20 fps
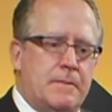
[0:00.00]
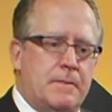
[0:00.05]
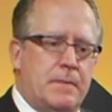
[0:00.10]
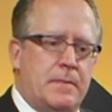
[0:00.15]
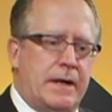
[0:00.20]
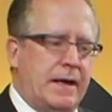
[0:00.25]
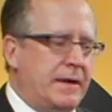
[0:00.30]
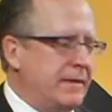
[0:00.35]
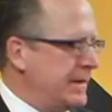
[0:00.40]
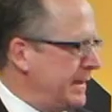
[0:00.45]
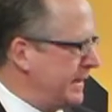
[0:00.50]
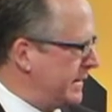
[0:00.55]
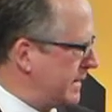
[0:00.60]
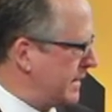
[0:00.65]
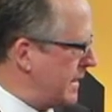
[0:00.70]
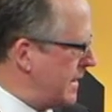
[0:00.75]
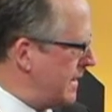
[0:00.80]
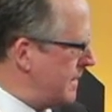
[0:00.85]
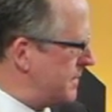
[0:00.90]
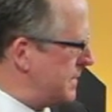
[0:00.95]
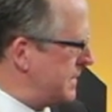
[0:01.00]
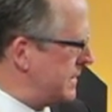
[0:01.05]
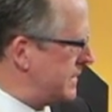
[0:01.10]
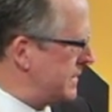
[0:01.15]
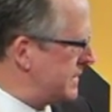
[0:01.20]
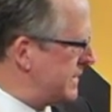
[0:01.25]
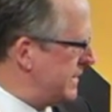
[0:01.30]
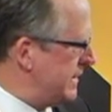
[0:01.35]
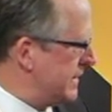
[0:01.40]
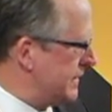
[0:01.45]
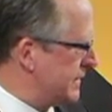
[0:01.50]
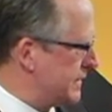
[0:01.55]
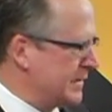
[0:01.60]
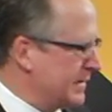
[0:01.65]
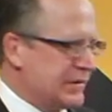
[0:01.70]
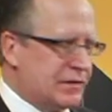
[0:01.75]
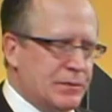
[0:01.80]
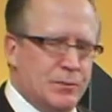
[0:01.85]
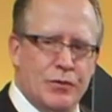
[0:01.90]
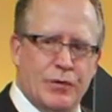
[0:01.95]
But I think competency
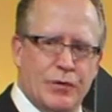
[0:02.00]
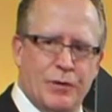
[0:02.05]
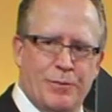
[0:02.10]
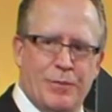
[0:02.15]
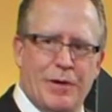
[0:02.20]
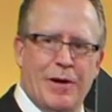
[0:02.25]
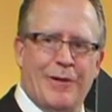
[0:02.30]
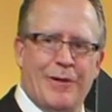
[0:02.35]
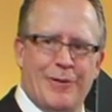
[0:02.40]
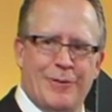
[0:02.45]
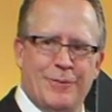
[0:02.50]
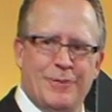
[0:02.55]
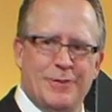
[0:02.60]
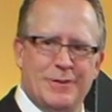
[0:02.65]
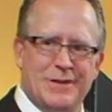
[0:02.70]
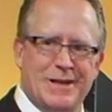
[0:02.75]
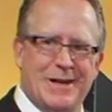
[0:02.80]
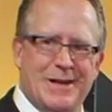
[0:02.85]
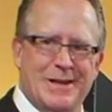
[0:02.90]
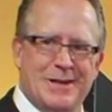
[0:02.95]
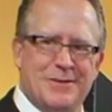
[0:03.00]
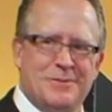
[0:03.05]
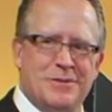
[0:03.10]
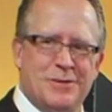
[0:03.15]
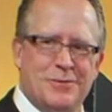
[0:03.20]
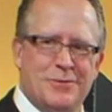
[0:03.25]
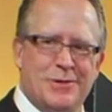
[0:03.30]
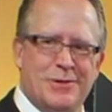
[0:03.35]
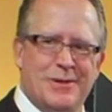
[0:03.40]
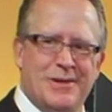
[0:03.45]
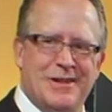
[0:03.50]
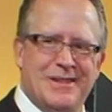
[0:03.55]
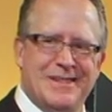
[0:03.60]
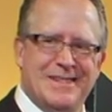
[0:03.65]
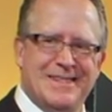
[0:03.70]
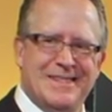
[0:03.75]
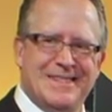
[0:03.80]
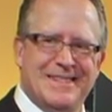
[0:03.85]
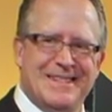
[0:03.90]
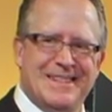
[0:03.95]
is a more powerful kind of reward
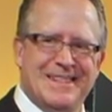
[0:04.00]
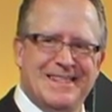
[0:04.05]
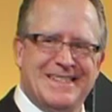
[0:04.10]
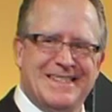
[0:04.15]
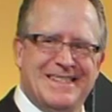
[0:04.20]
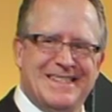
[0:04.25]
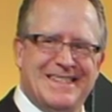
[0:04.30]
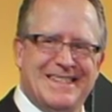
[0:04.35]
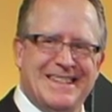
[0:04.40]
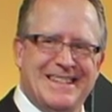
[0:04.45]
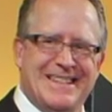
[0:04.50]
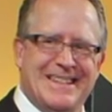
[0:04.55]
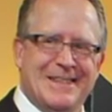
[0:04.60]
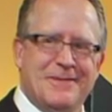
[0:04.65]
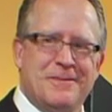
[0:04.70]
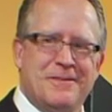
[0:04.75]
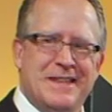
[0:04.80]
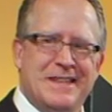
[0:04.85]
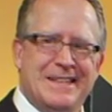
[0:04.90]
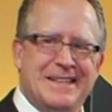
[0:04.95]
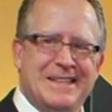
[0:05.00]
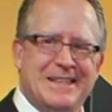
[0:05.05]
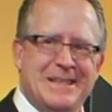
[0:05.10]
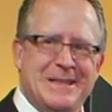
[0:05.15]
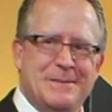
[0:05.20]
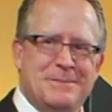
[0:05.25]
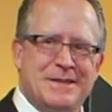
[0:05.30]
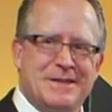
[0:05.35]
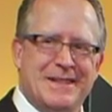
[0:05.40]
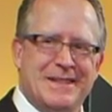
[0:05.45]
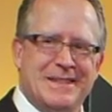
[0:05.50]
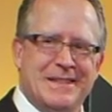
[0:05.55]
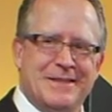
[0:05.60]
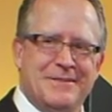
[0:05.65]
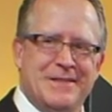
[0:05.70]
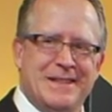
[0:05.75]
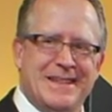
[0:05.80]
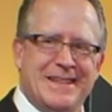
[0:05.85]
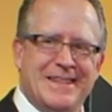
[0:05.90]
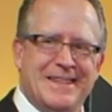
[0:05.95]
because it's the gift that keeps on
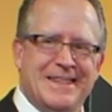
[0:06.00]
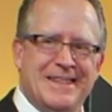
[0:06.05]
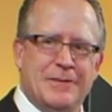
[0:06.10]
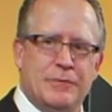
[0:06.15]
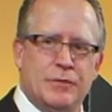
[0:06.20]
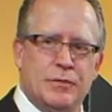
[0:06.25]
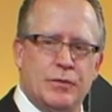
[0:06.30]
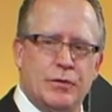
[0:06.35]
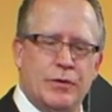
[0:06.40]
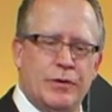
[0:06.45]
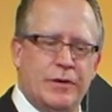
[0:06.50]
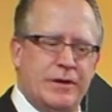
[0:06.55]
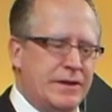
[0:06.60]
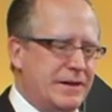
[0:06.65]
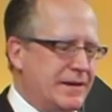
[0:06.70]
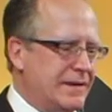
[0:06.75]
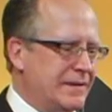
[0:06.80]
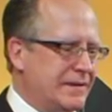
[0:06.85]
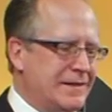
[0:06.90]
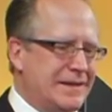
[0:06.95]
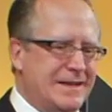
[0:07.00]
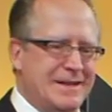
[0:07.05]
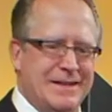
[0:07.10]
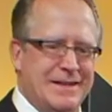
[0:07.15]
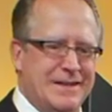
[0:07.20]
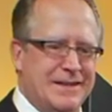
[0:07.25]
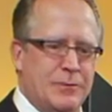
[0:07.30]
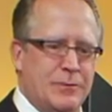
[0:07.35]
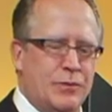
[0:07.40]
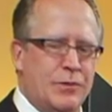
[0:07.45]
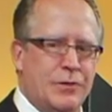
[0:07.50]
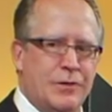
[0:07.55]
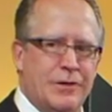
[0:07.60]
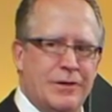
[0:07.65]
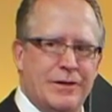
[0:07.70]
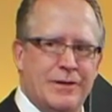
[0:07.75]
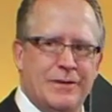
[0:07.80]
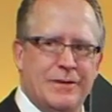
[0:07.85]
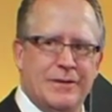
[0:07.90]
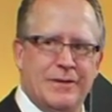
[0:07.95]
giving. A reward, an
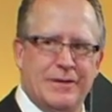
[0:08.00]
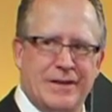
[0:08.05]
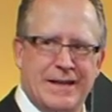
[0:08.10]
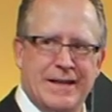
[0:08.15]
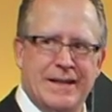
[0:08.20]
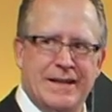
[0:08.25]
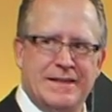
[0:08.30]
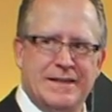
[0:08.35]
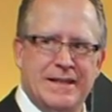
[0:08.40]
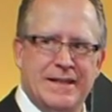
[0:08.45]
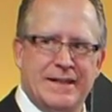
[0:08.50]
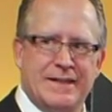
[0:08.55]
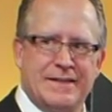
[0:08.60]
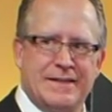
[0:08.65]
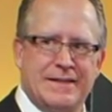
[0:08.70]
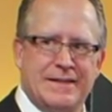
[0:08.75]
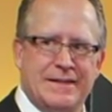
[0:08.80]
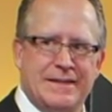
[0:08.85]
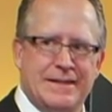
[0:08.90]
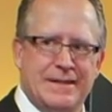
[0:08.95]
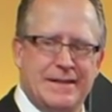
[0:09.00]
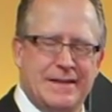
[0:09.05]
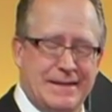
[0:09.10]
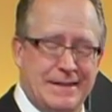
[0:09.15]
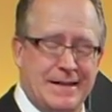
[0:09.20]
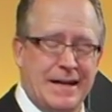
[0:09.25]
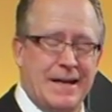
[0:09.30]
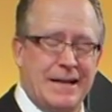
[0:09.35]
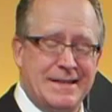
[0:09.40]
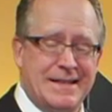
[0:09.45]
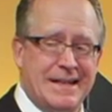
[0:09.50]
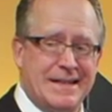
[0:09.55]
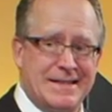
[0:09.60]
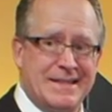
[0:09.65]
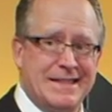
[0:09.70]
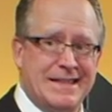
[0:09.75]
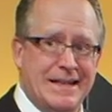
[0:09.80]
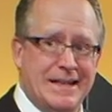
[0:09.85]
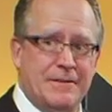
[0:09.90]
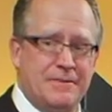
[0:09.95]
award or a contest
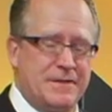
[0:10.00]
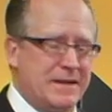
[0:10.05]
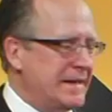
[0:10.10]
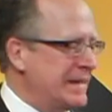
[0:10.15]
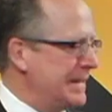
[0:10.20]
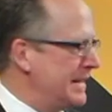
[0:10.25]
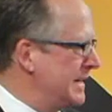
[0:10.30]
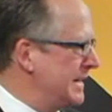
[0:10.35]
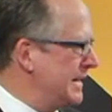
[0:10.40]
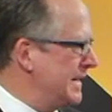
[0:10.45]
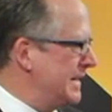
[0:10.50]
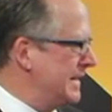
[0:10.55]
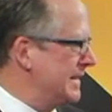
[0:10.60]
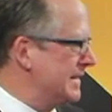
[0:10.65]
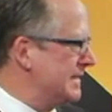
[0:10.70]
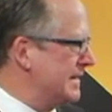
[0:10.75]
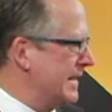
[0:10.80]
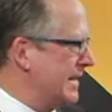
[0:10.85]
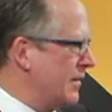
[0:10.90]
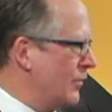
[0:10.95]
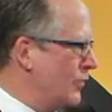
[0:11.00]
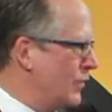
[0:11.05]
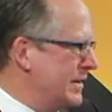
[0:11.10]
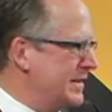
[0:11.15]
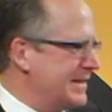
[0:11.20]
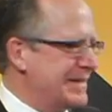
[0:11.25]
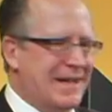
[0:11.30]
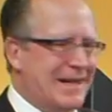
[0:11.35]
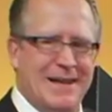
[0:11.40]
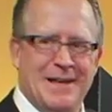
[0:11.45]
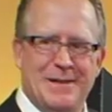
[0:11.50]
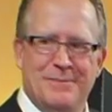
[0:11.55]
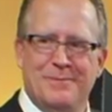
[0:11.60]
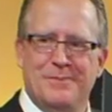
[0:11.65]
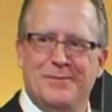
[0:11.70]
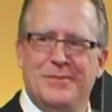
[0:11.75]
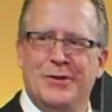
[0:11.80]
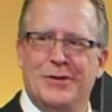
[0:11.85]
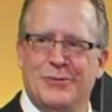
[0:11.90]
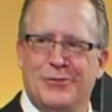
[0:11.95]
gift is like a one-time
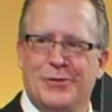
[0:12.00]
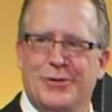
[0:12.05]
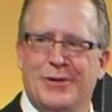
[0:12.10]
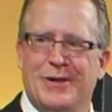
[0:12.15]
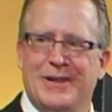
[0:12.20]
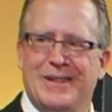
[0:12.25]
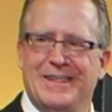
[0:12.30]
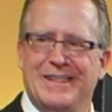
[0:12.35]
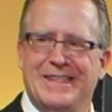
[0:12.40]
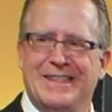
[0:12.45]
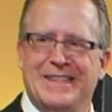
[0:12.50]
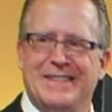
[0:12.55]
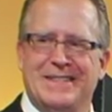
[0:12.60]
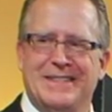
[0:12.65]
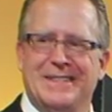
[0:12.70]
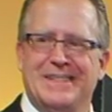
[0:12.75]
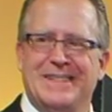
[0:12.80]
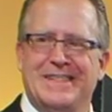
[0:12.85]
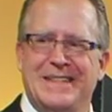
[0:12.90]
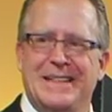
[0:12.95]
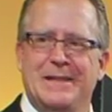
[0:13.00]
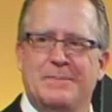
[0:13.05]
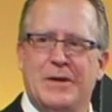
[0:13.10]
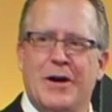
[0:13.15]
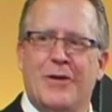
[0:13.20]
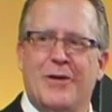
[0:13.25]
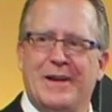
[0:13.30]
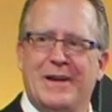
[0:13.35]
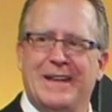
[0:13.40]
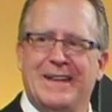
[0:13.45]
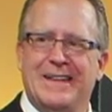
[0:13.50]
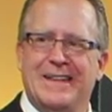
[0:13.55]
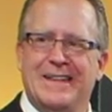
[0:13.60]
reward. It doesn't keep going.